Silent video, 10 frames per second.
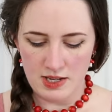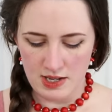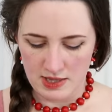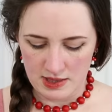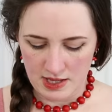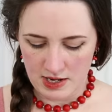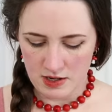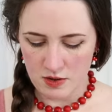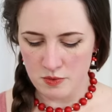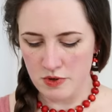and
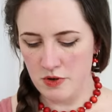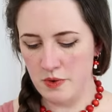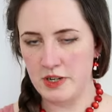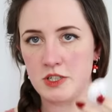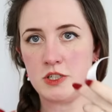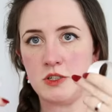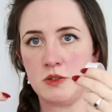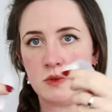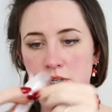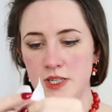then we're going
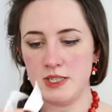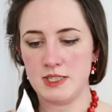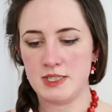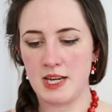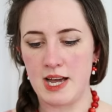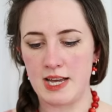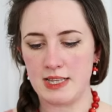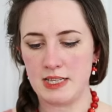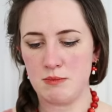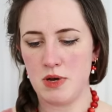to tie a
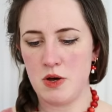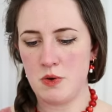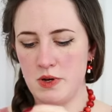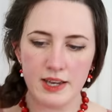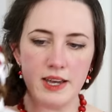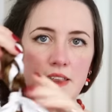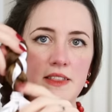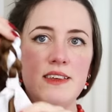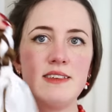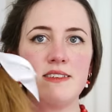little bow.
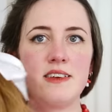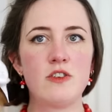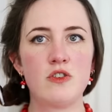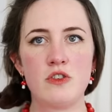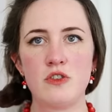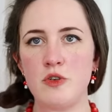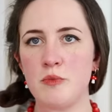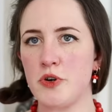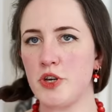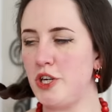And this is
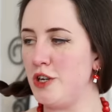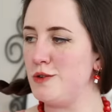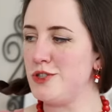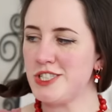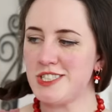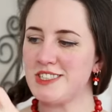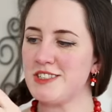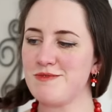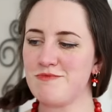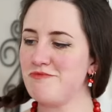super cute, just as
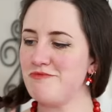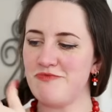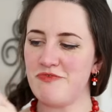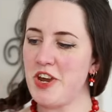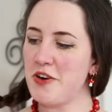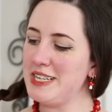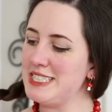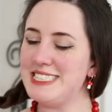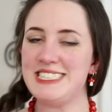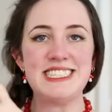a
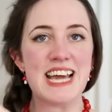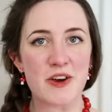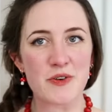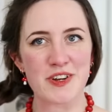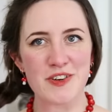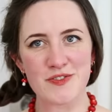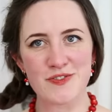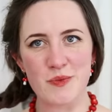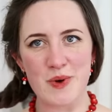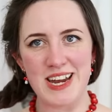very
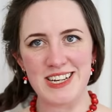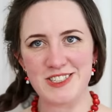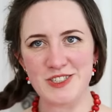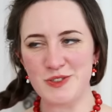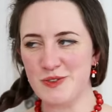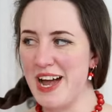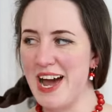decorative way to